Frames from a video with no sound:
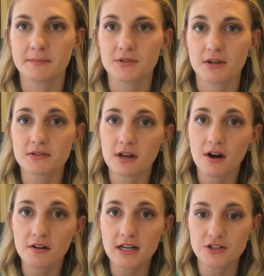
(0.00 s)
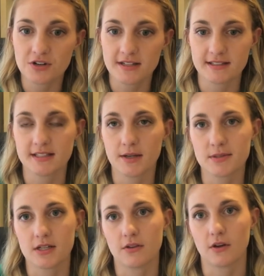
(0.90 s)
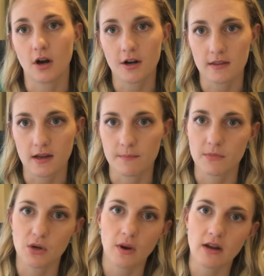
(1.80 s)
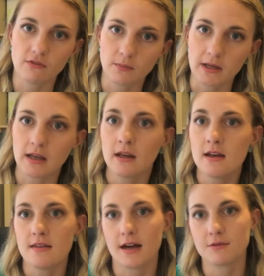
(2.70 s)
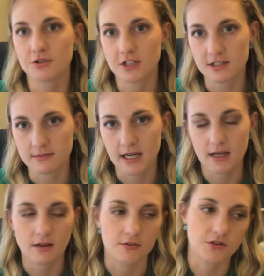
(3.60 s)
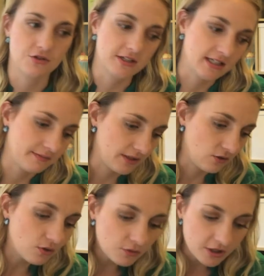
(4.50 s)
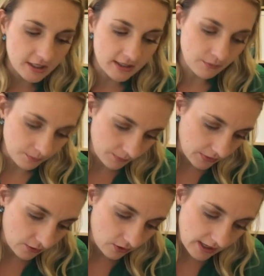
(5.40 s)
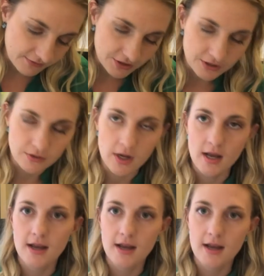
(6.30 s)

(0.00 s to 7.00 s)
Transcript: so I was already stressed because I was like, oh, they're already there. They're waiting for me. That was stressing me out. I was stressing about the whole morning, the whole afternoon.